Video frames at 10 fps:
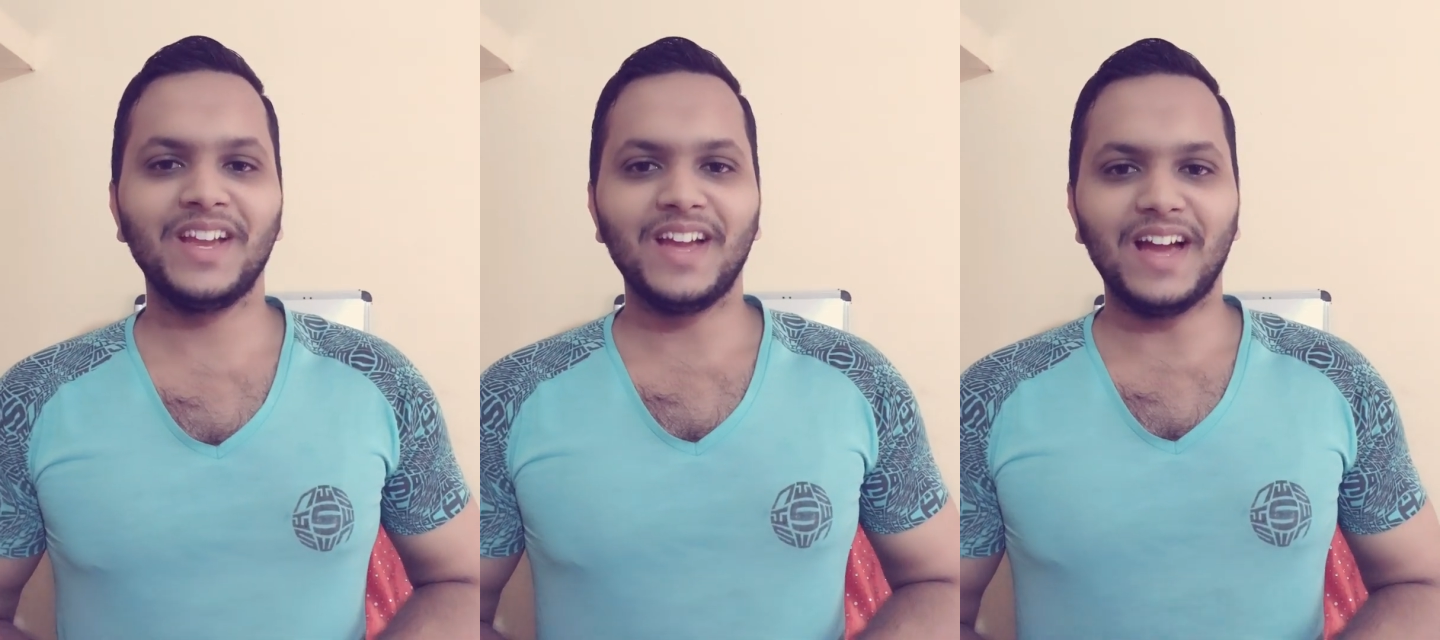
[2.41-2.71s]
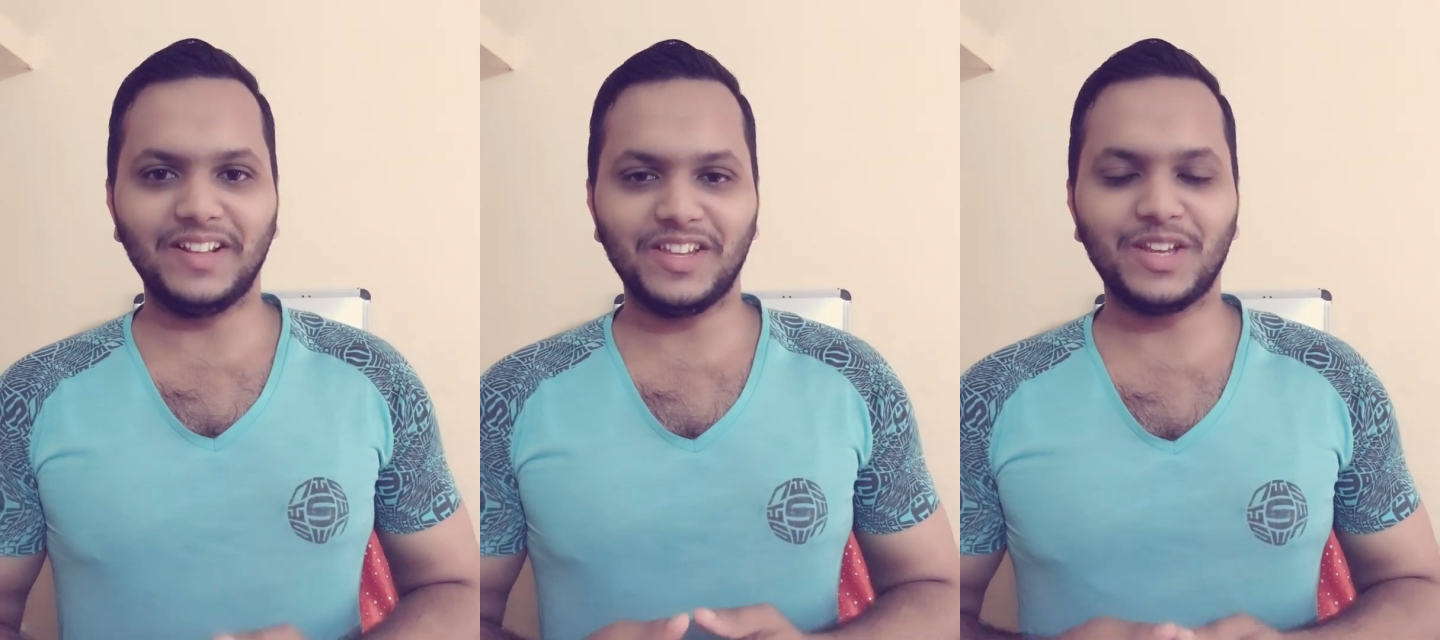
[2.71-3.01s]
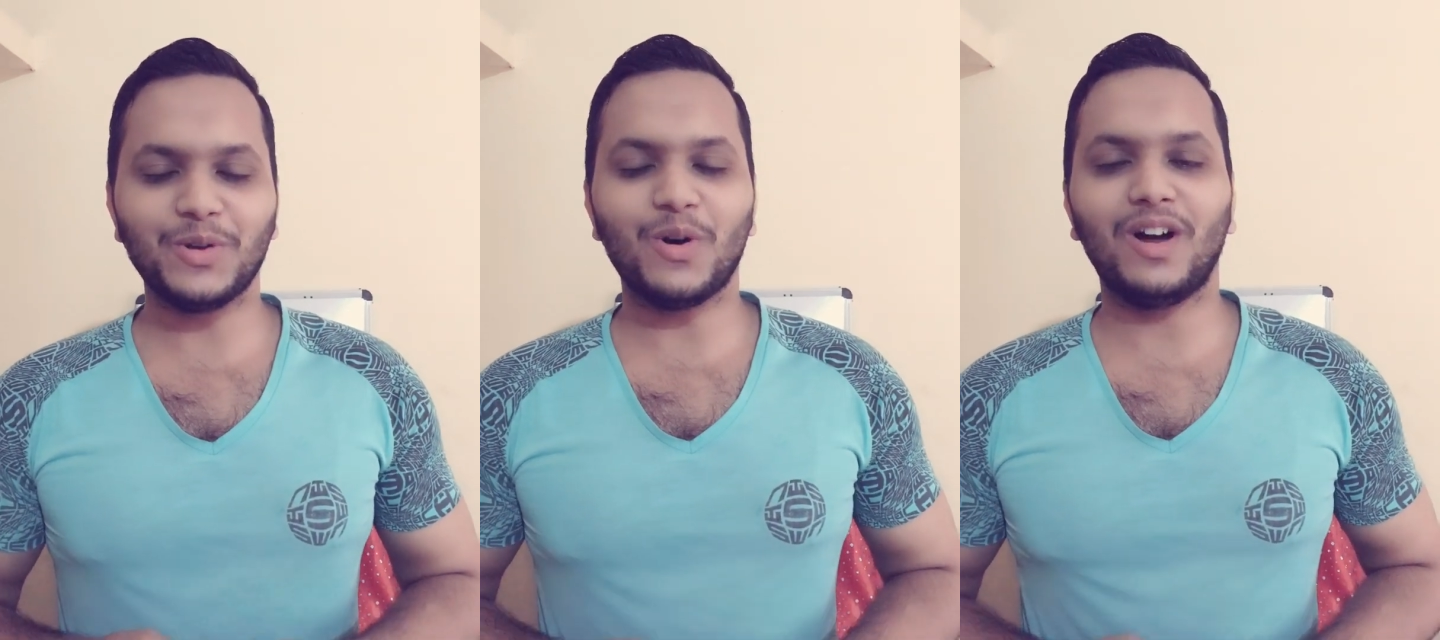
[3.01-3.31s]
I think
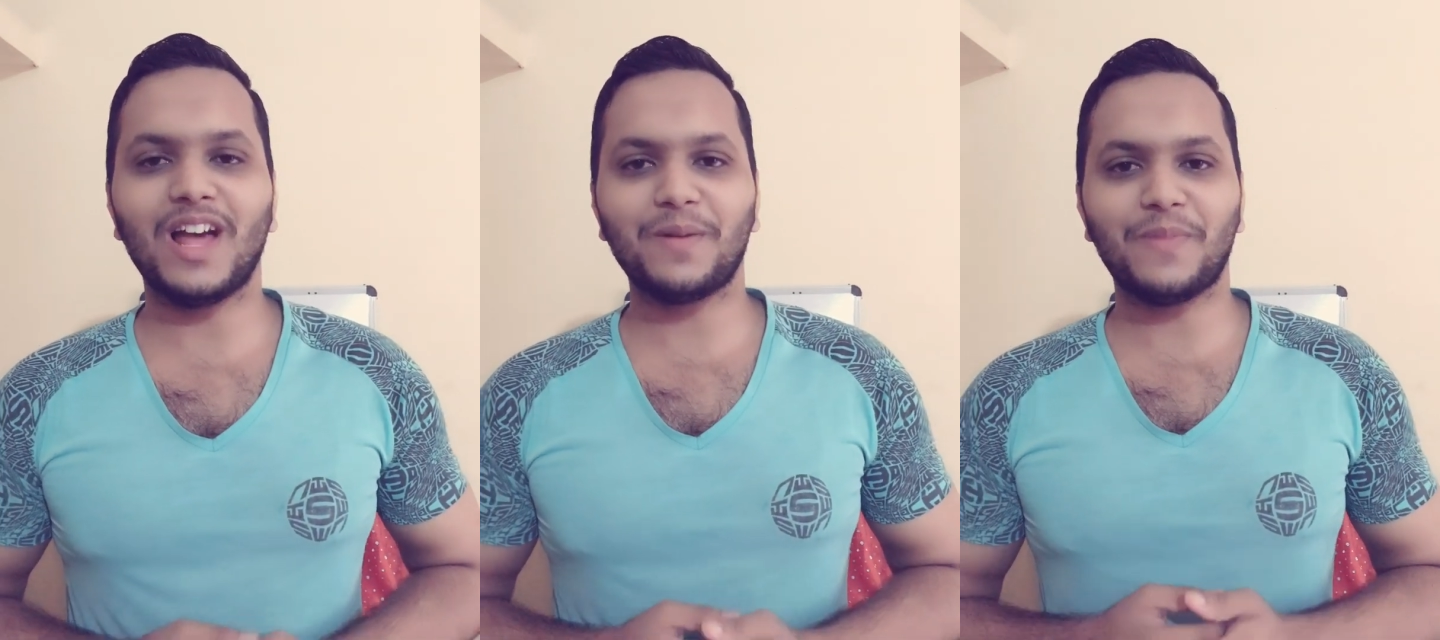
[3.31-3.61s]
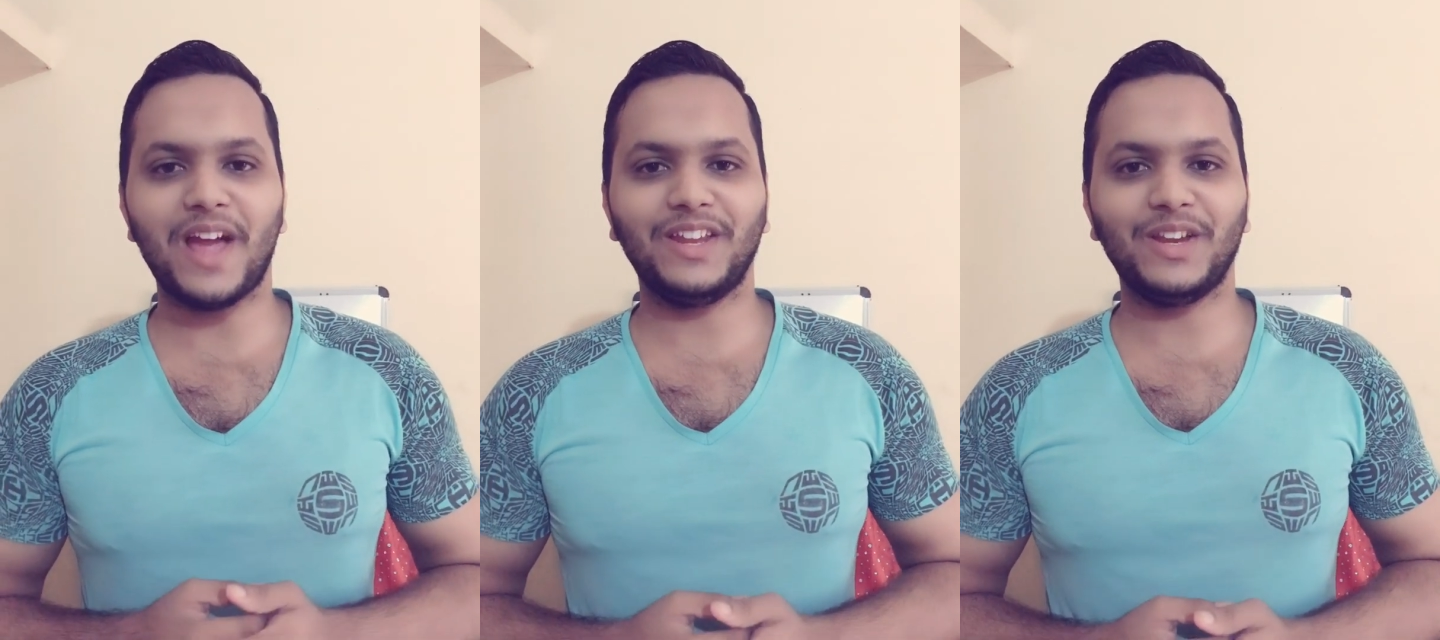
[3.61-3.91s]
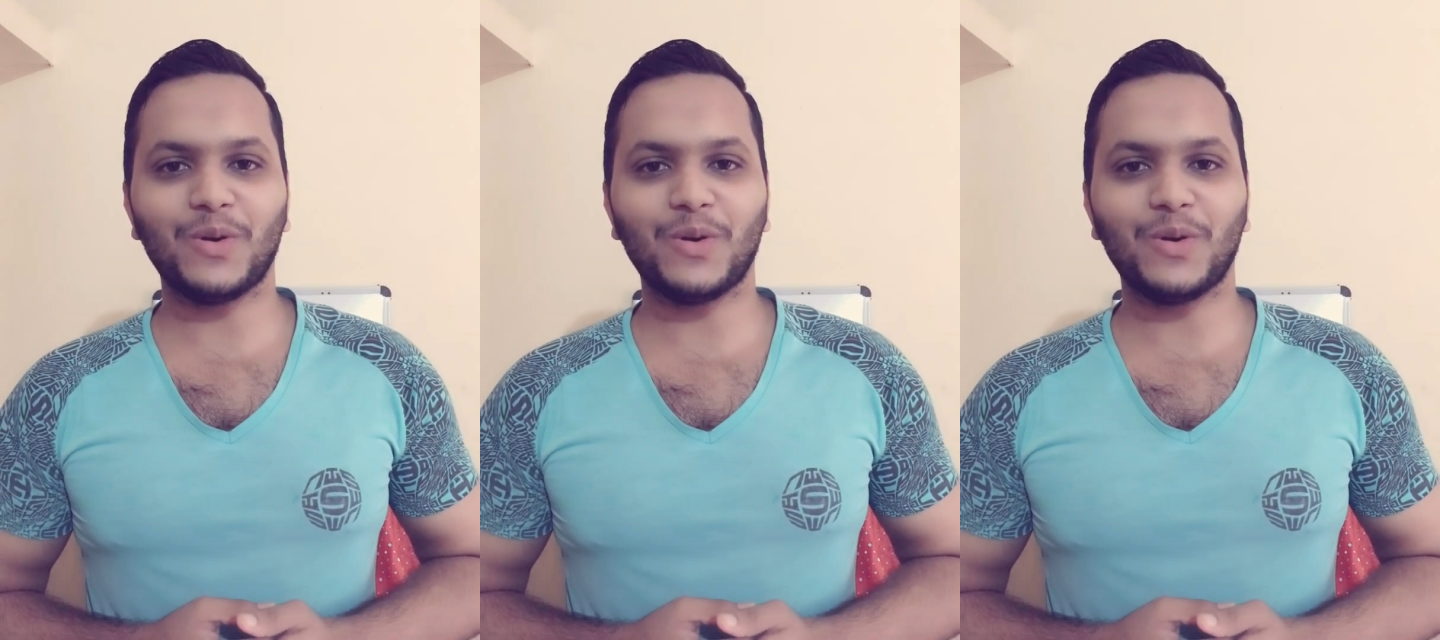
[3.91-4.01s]
you all are fine in